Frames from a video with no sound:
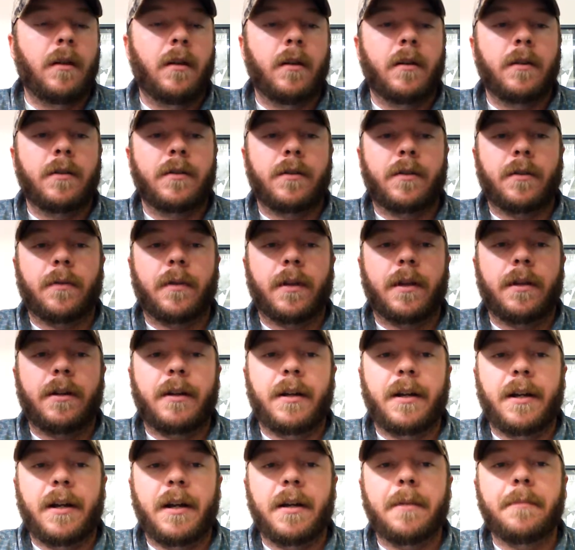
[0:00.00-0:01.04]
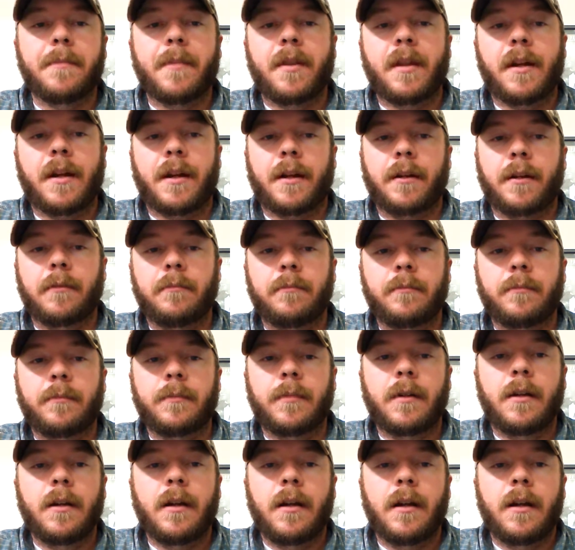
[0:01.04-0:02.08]
So there I am there.
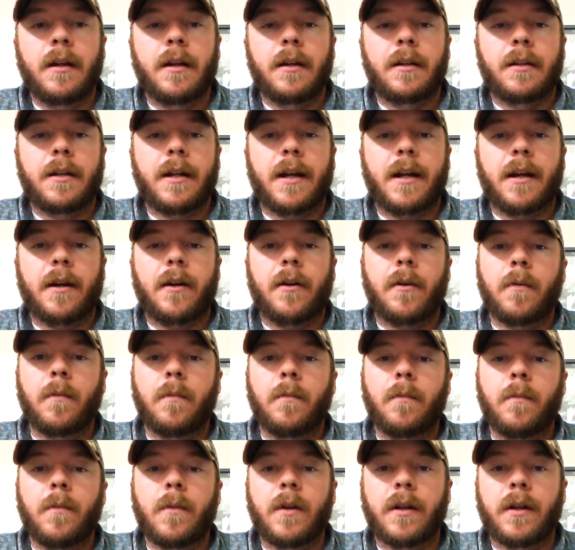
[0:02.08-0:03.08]
Now,